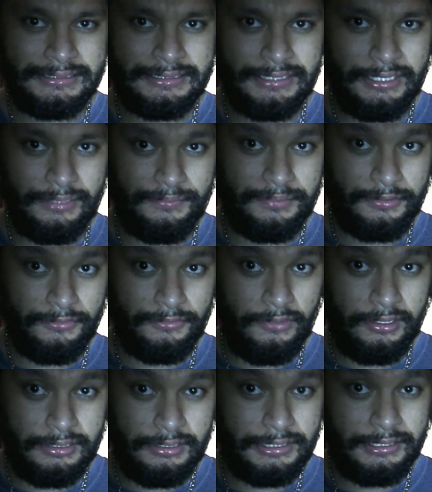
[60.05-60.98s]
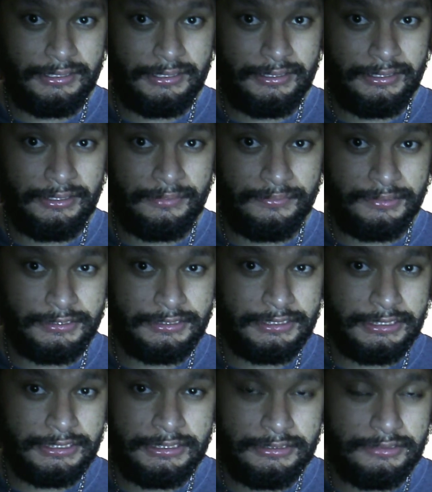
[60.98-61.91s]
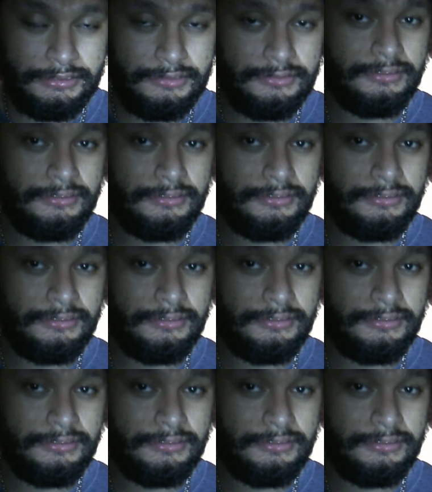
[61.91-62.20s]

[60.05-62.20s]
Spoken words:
number one. Number two,